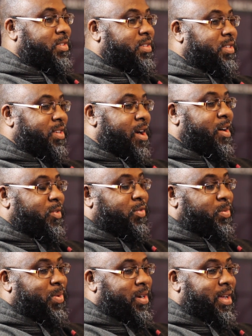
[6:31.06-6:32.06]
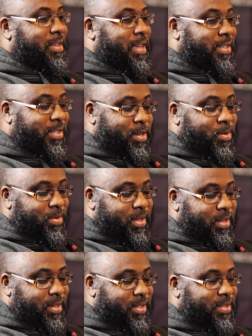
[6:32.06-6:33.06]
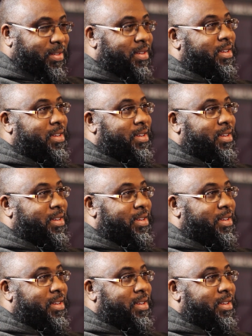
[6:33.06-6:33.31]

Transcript: discography, but I still think it's...